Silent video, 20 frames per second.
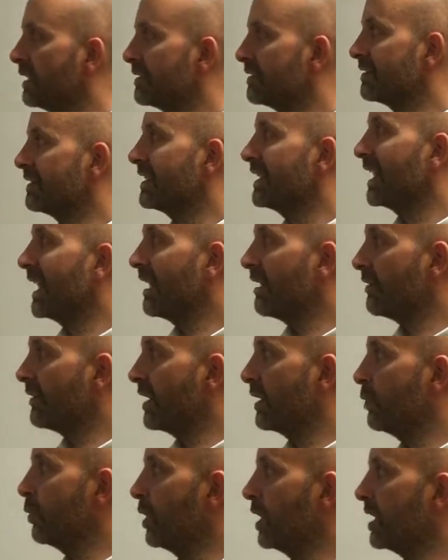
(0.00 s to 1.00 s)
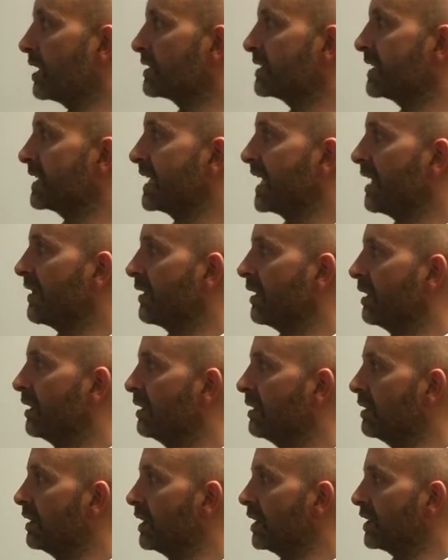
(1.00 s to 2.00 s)
and see how they work together,
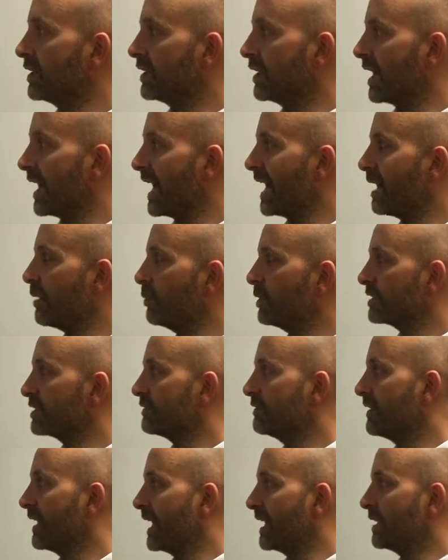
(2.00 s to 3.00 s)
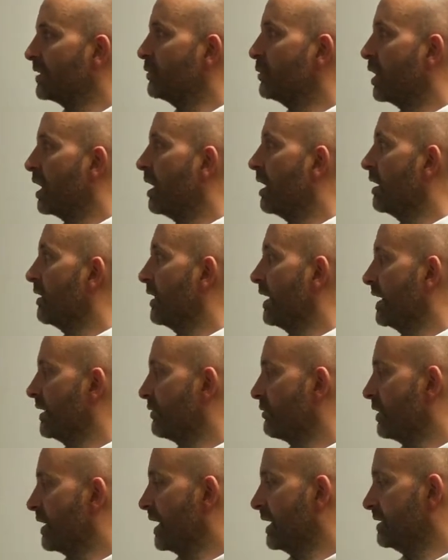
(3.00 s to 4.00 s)
you know, how much value are they
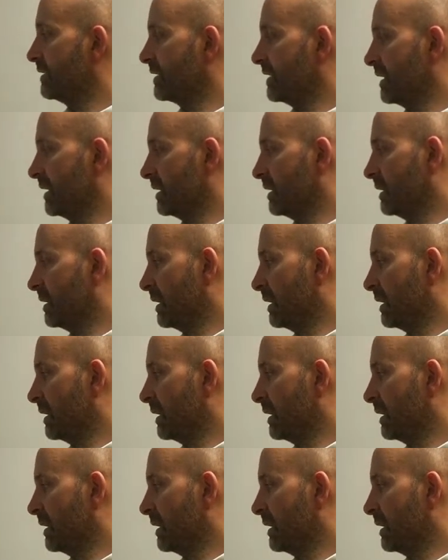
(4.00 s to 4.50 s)
creating?